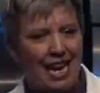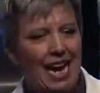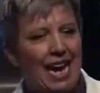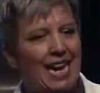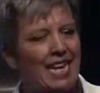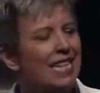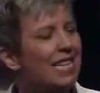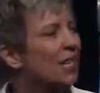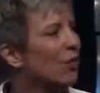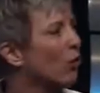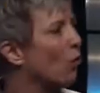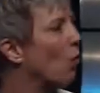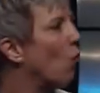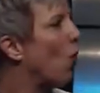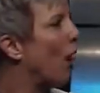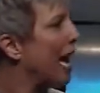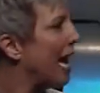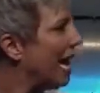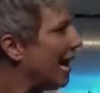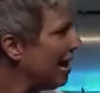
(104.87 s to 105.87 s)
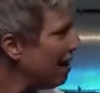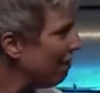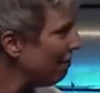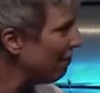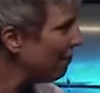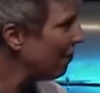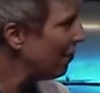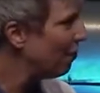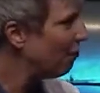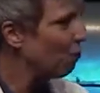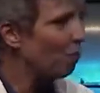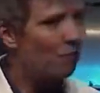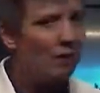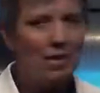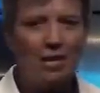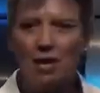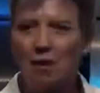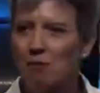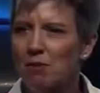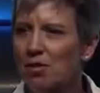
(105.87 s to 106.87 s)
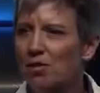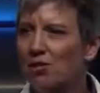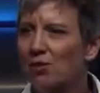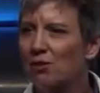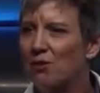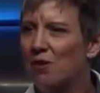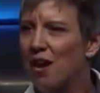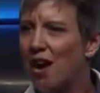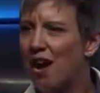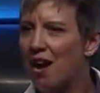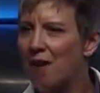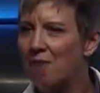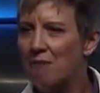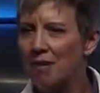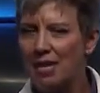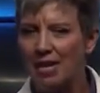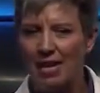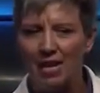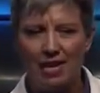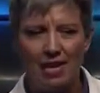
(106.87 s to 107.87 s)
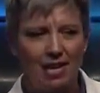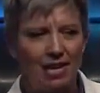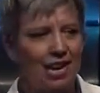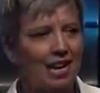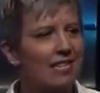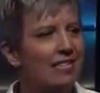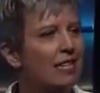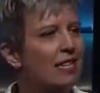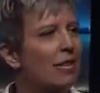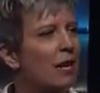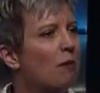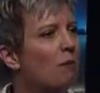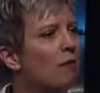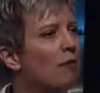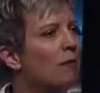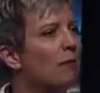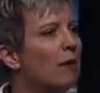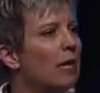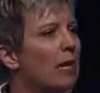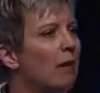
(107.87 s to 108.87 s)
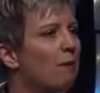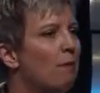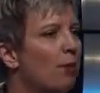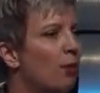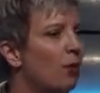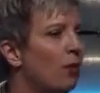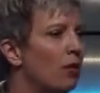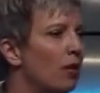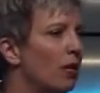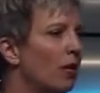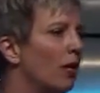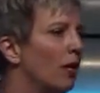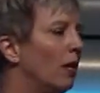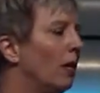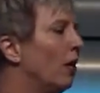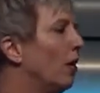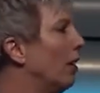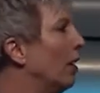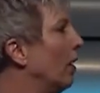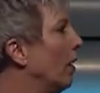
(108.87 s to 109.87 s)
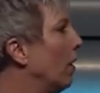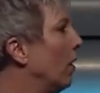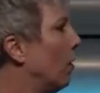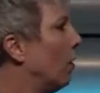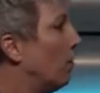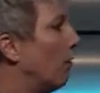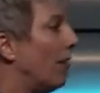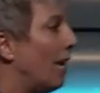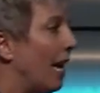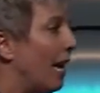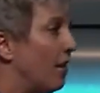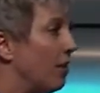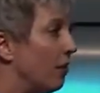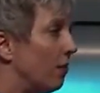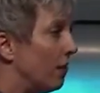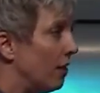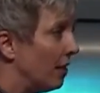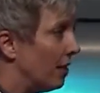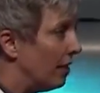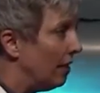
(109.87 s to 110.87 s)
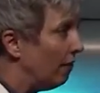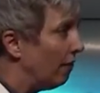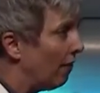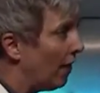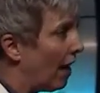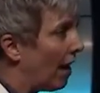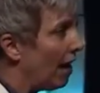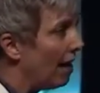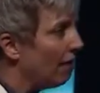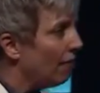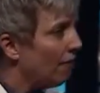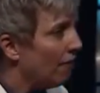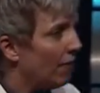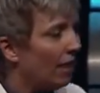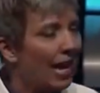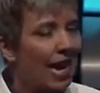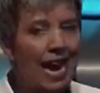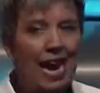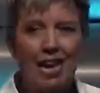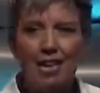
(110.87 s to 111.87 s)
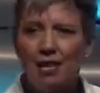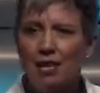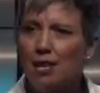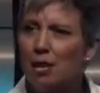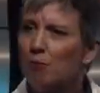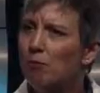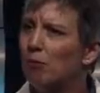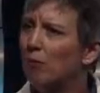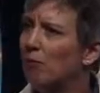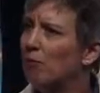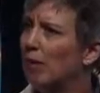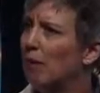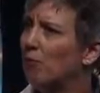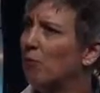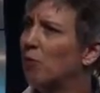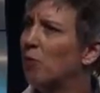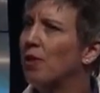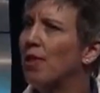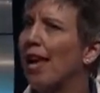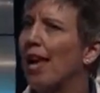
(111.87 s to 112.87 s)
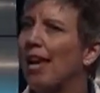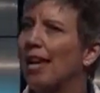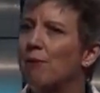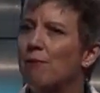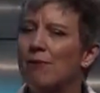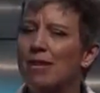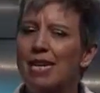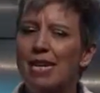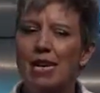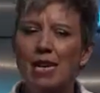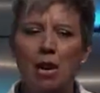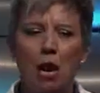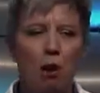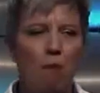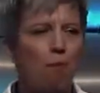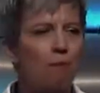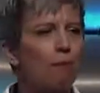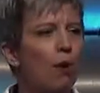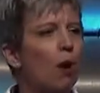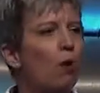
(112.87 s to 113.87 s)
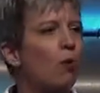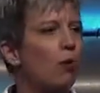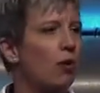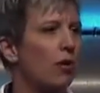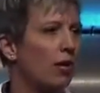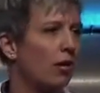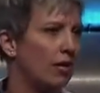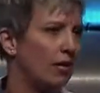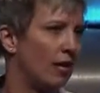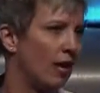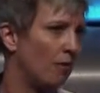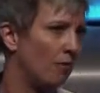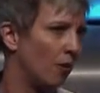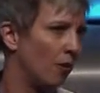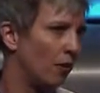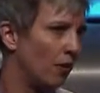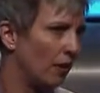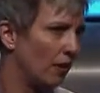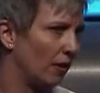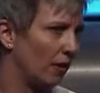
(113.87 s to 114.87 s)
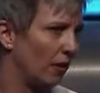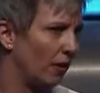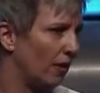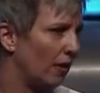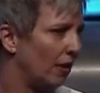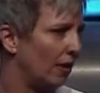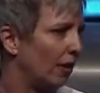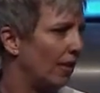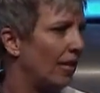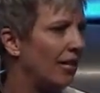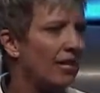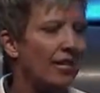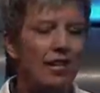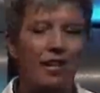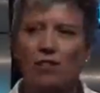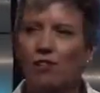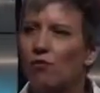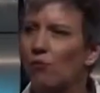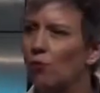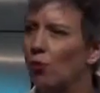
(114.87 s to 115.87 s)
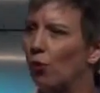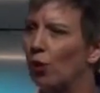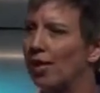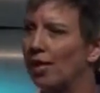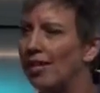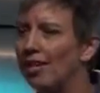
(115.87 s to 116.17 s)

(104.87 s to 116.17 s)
And this wave will become a tsunami as the number of people over the age of 65 and the number of people with AMD both double in the next 40